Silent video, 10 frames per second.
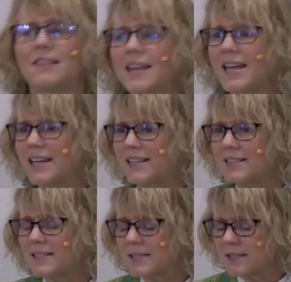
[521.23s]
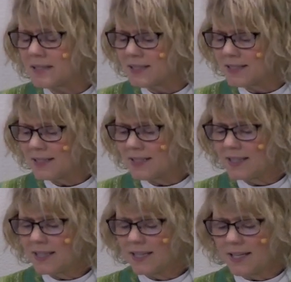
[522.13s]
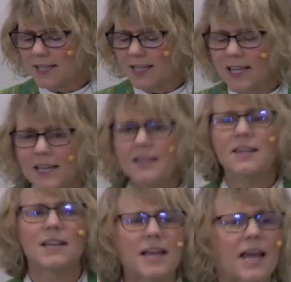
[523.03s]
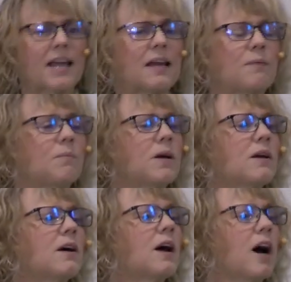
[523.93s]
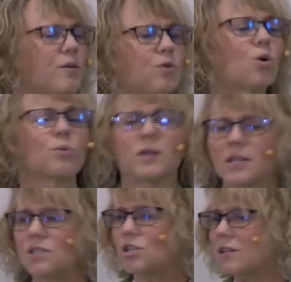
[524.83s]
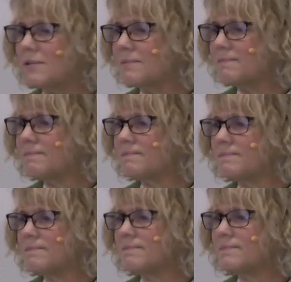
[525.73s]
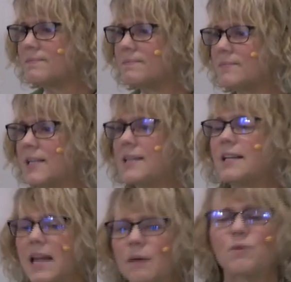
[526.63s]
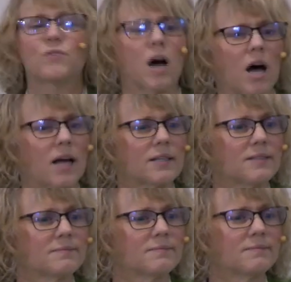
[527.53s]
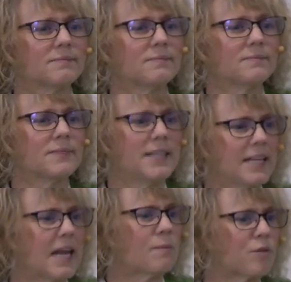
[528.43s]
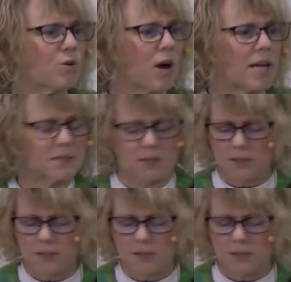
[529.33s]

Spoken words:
things in the name of your religion, in the name of God, in the name of Christ.